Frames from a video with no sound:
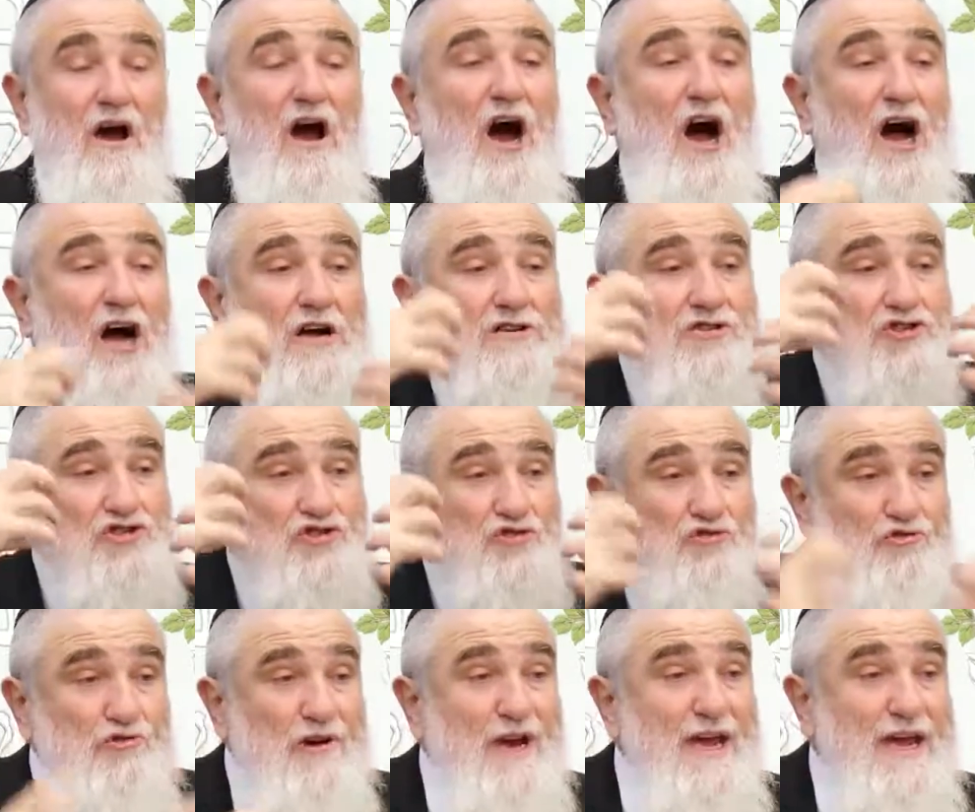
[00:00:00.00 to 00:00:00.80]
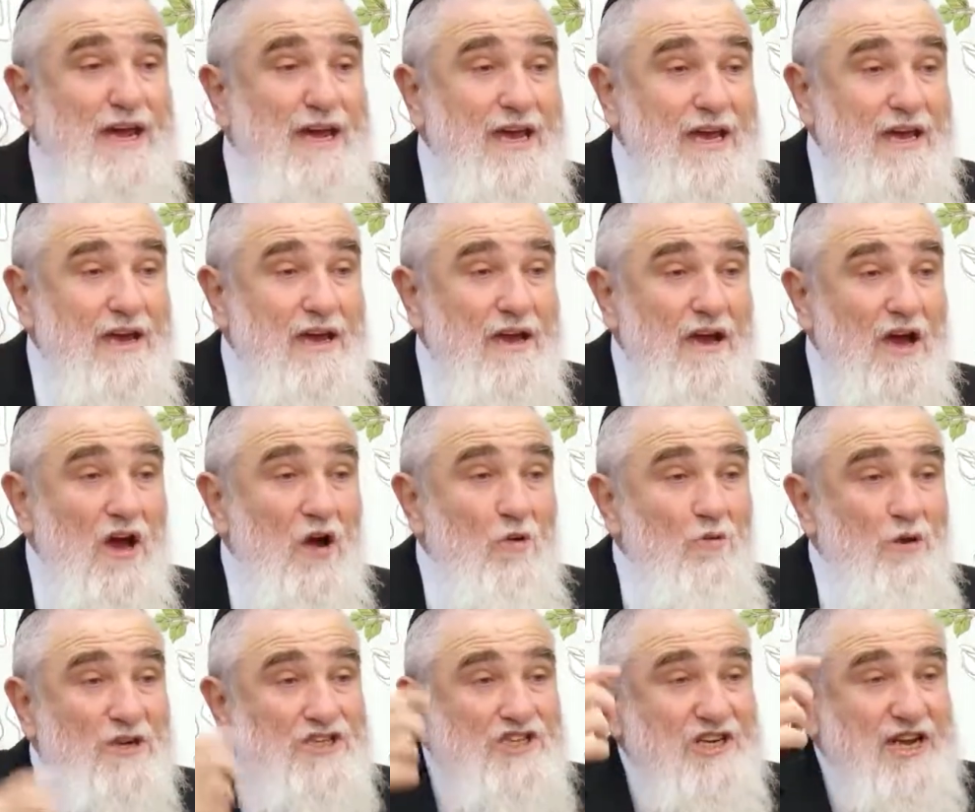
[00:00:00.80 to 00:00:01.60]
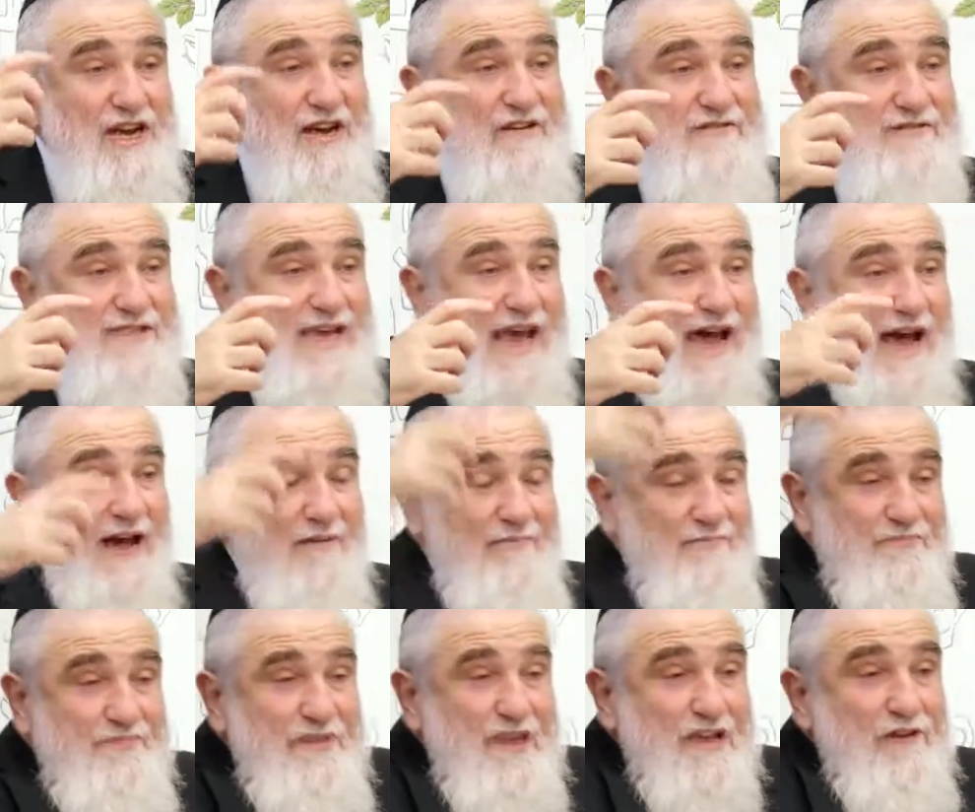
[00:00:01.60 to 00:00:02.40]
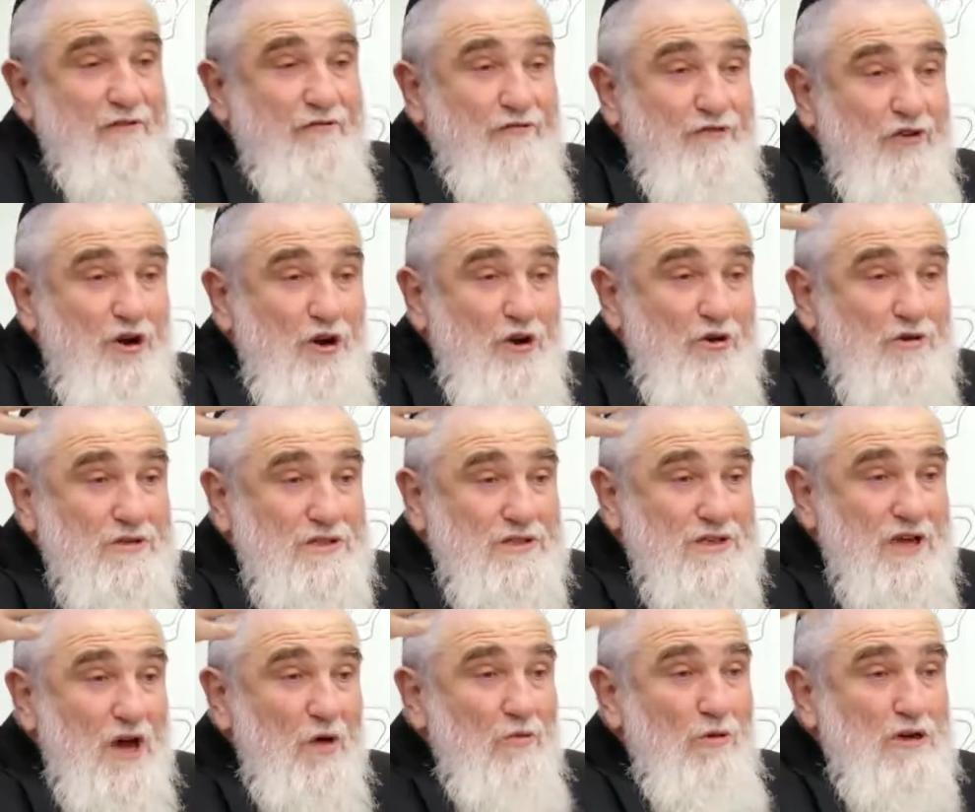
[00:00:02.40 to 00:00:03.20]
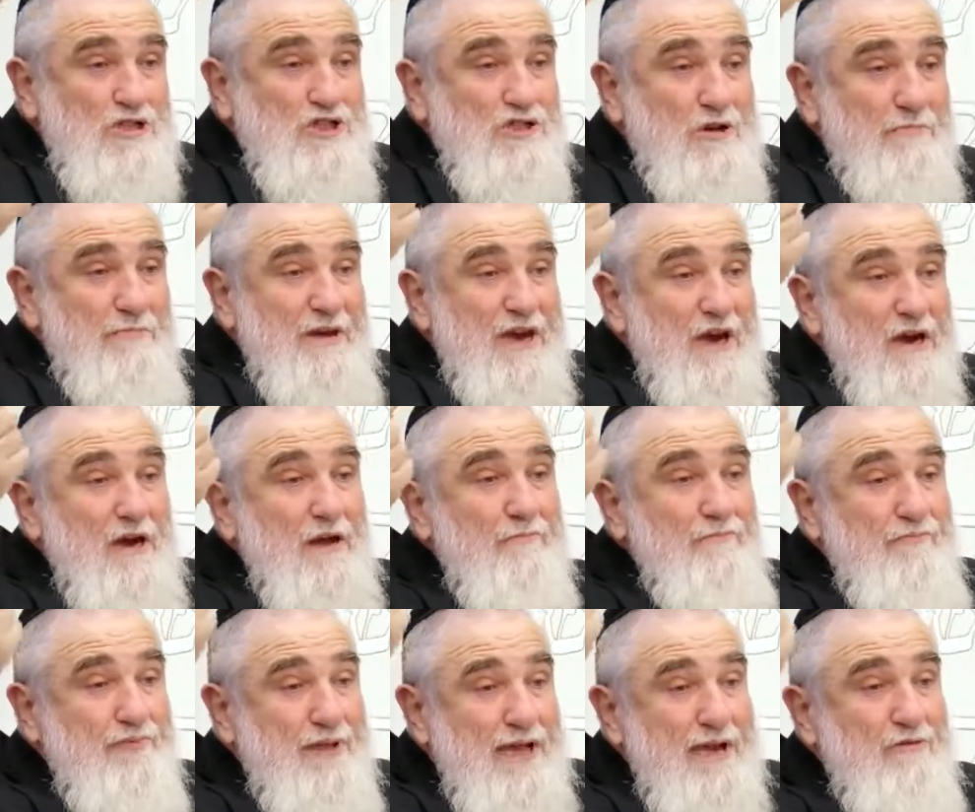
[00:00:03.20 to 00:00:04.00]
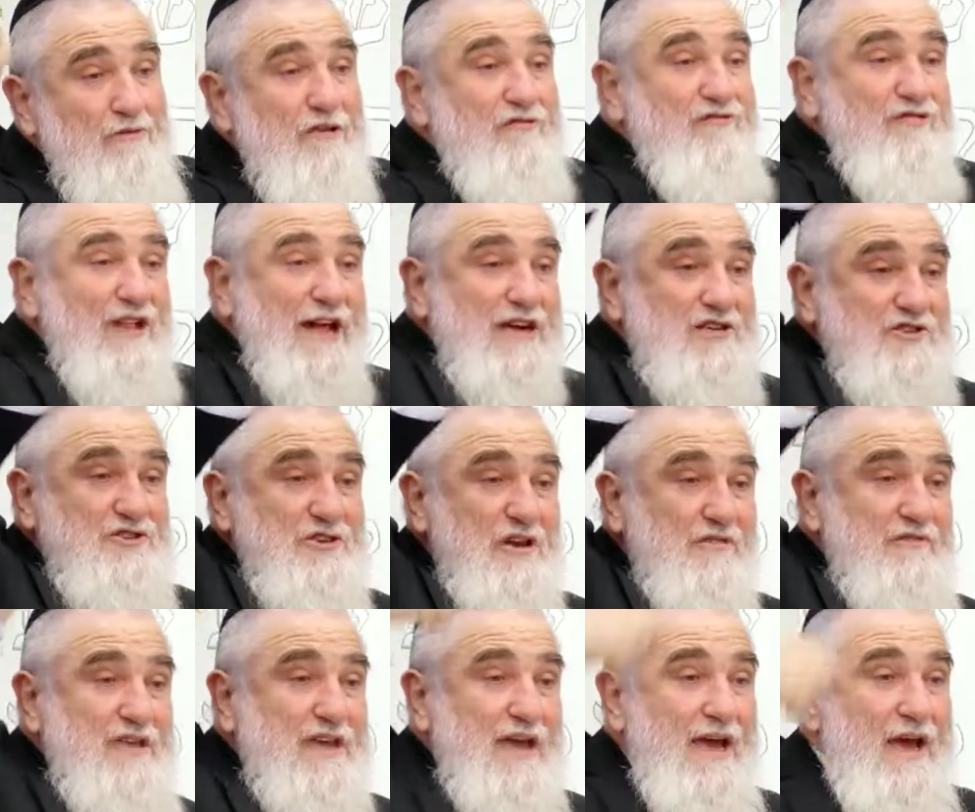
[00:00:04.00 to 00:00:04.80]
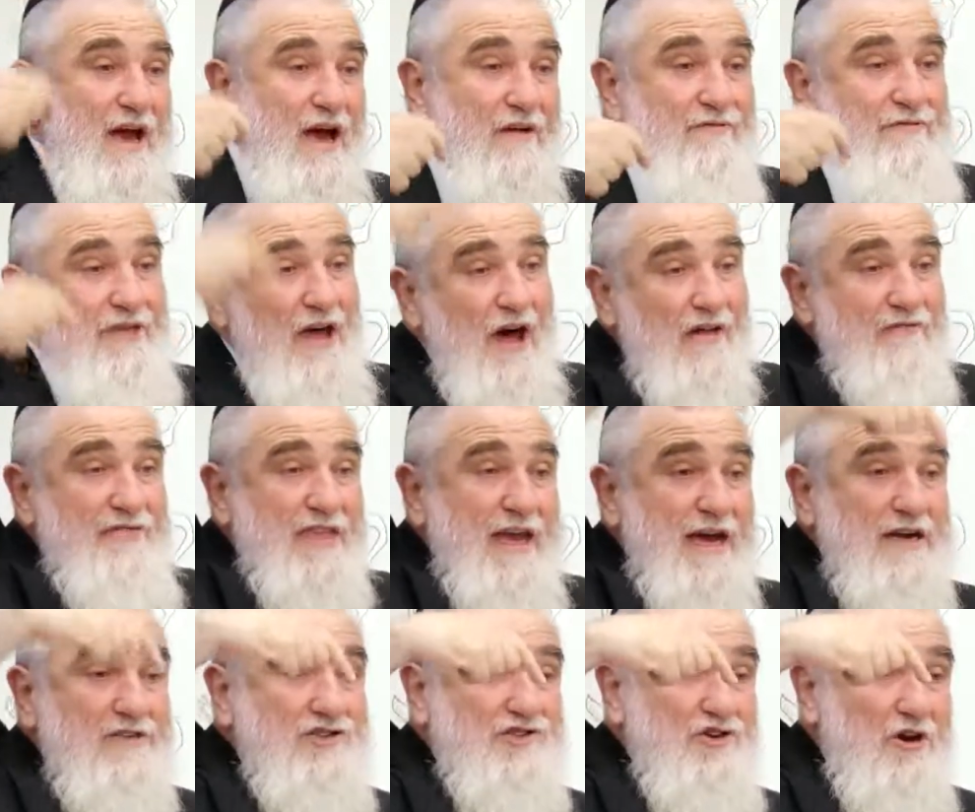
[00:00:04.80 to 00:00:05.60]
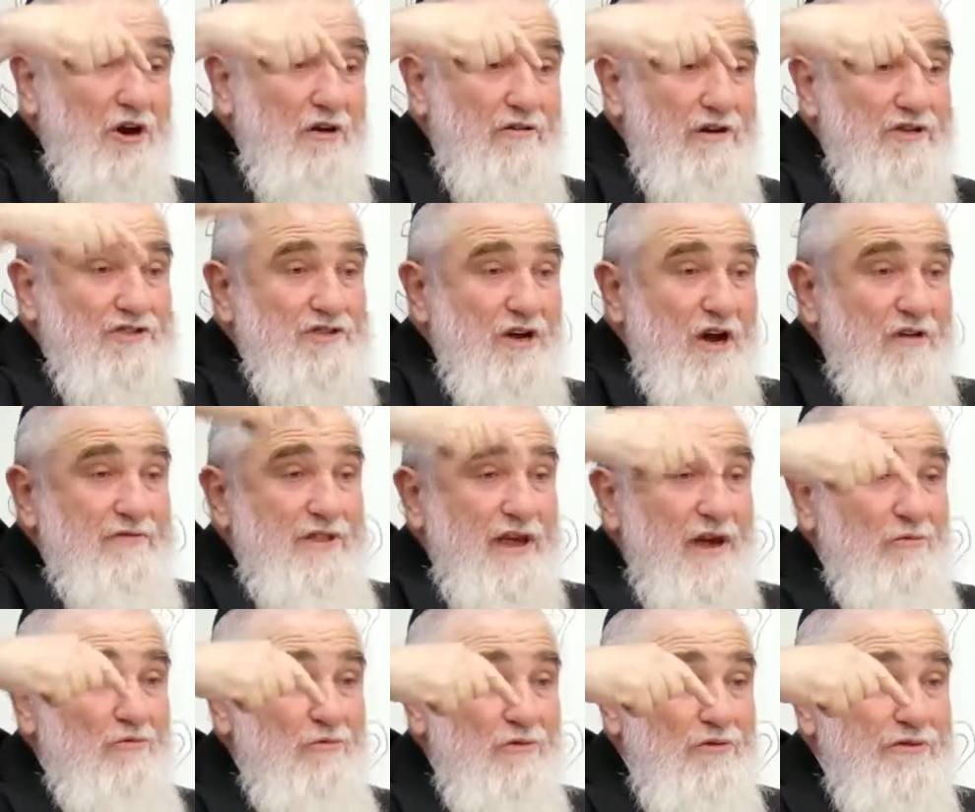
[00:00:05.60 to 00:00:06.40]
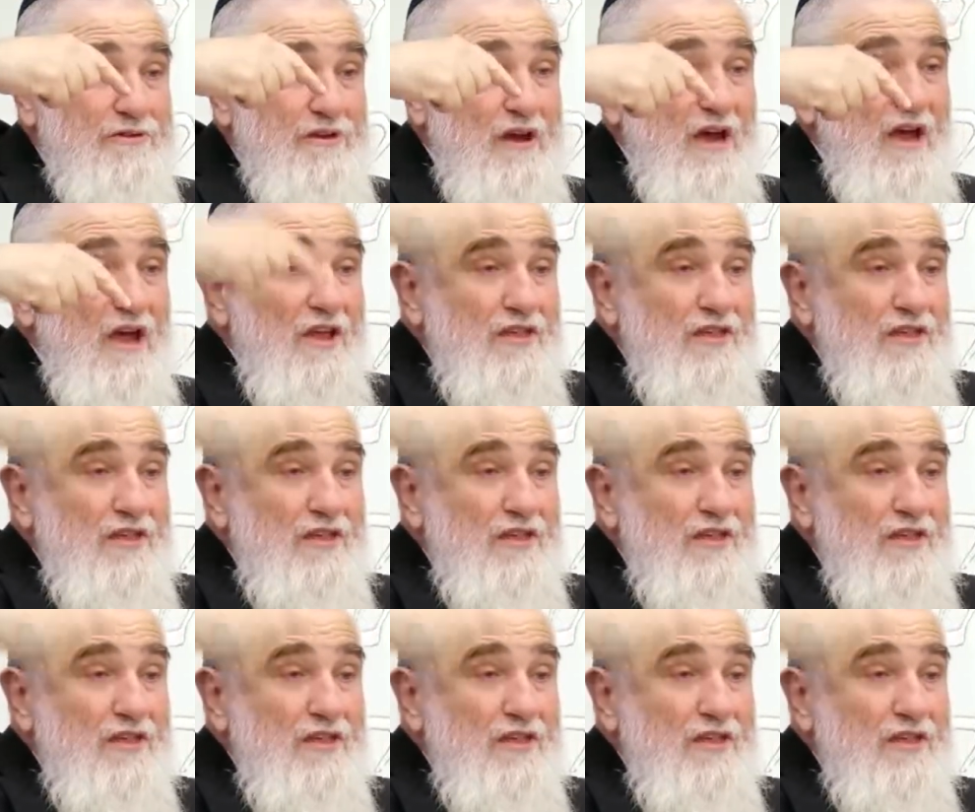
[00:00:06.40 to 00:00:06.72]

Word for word: a tree which gives out fruits, which should be a complete reflection of, the, of, of their shorosh, of their root.